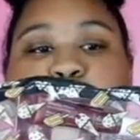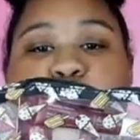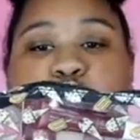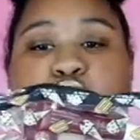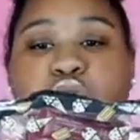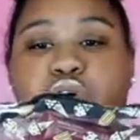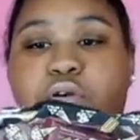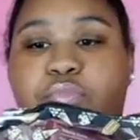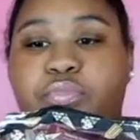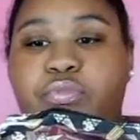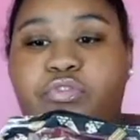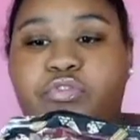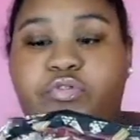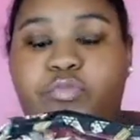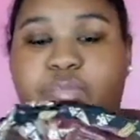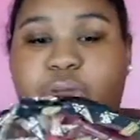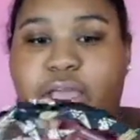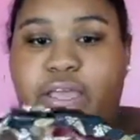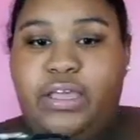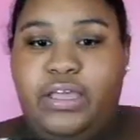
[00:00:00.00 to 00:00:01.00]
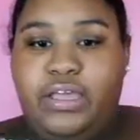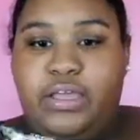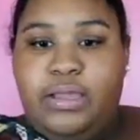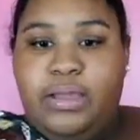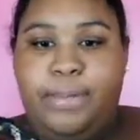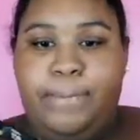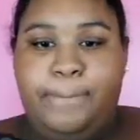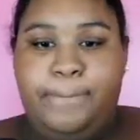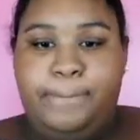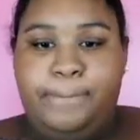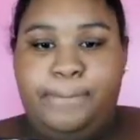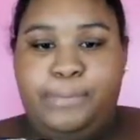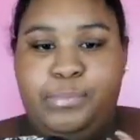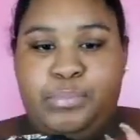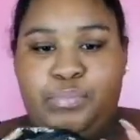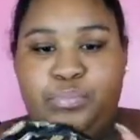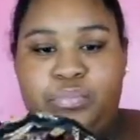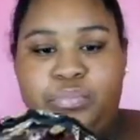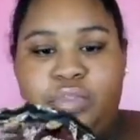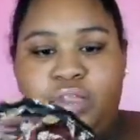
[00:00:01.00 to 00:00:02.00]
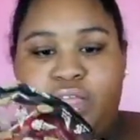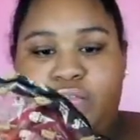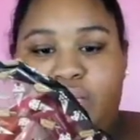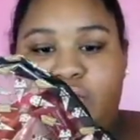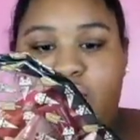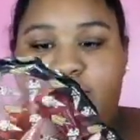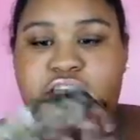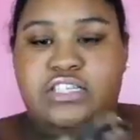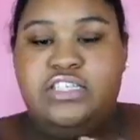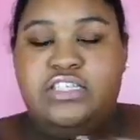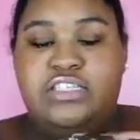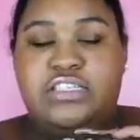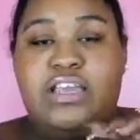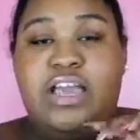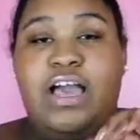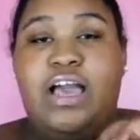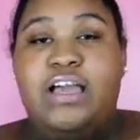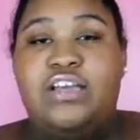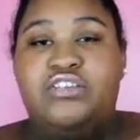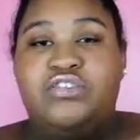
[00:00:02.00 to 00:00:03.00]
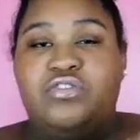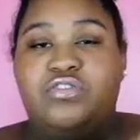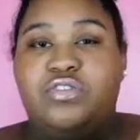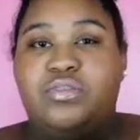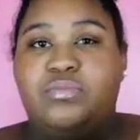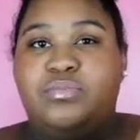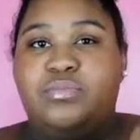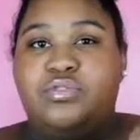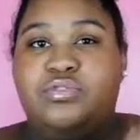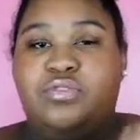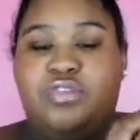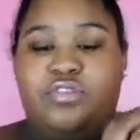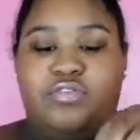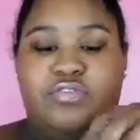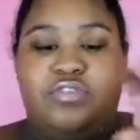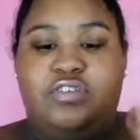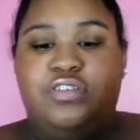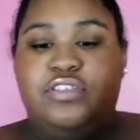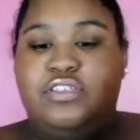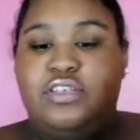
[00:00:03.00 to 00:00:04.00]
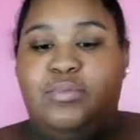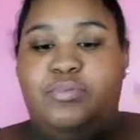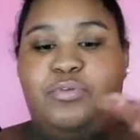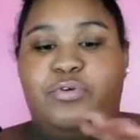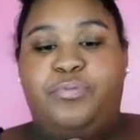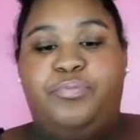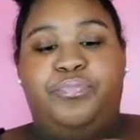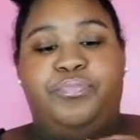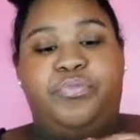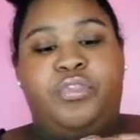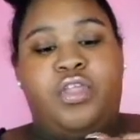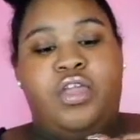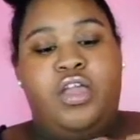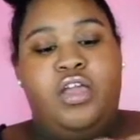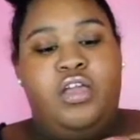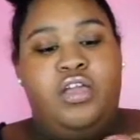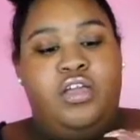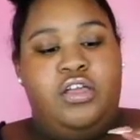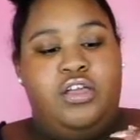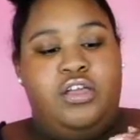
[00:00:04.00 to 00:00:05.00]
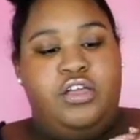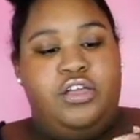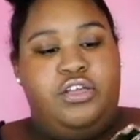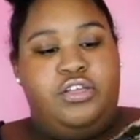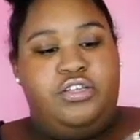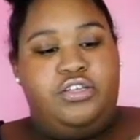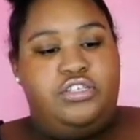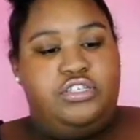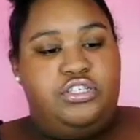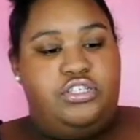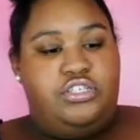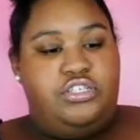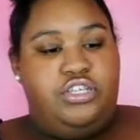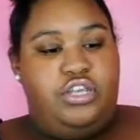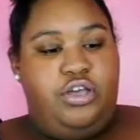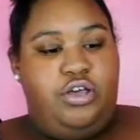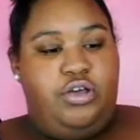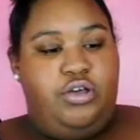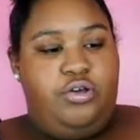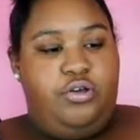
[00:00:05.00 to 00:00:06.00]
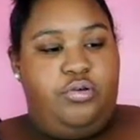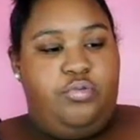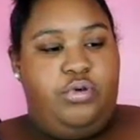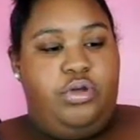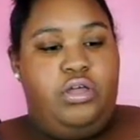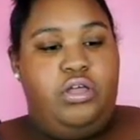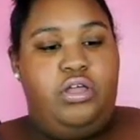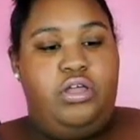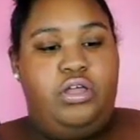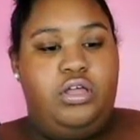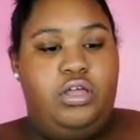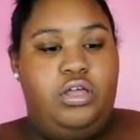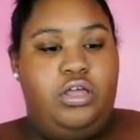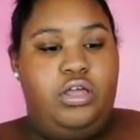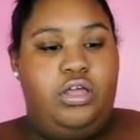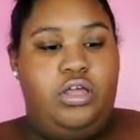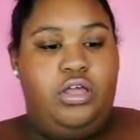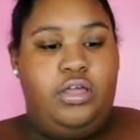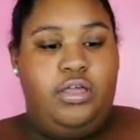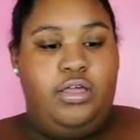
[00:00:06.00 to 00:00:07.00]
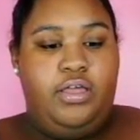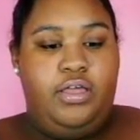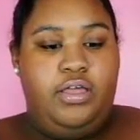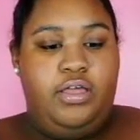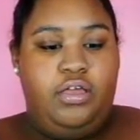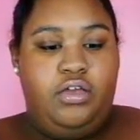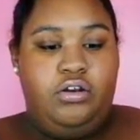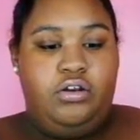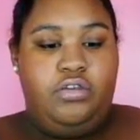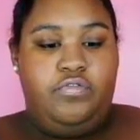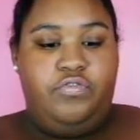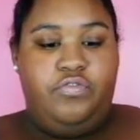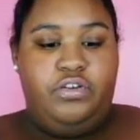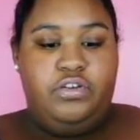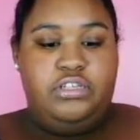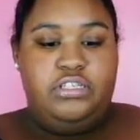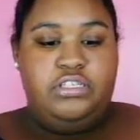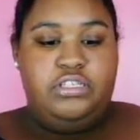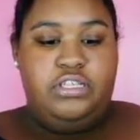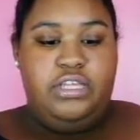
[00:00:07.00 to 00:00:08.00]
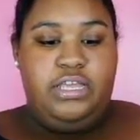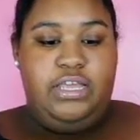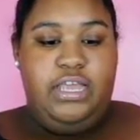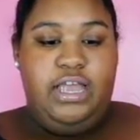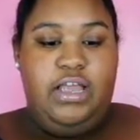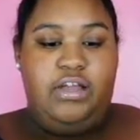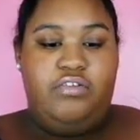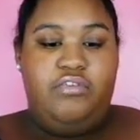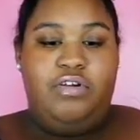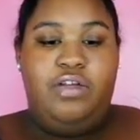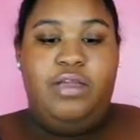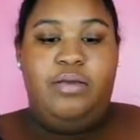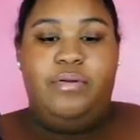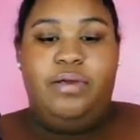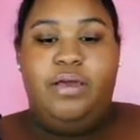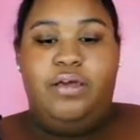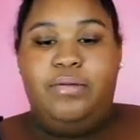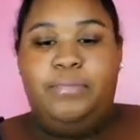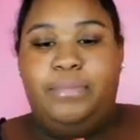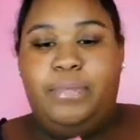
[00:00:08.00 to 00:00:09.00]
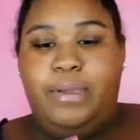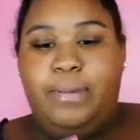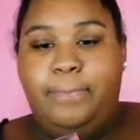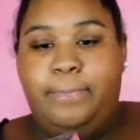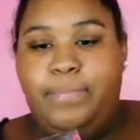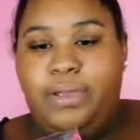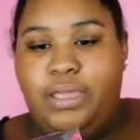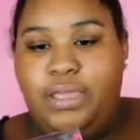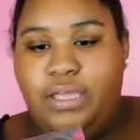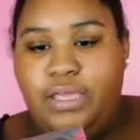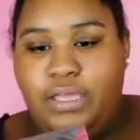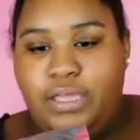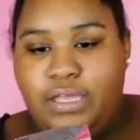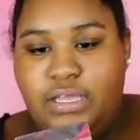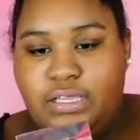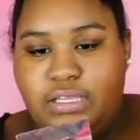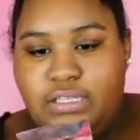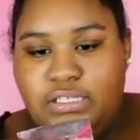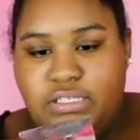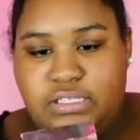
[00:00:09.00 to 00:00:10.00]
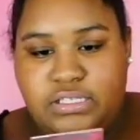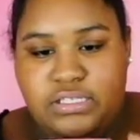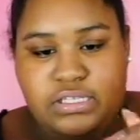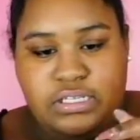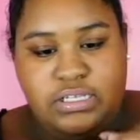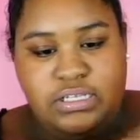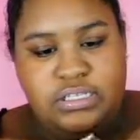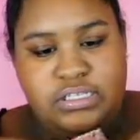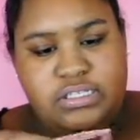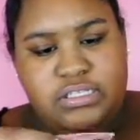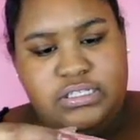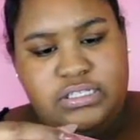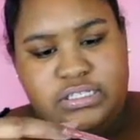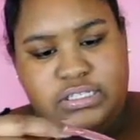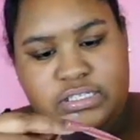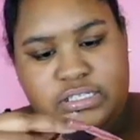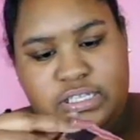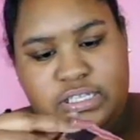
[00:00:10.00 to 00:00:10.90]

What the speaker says: a waterproof bag and it just got ice creams on it for the summer. So the first thing I grabbed out of my bag is this.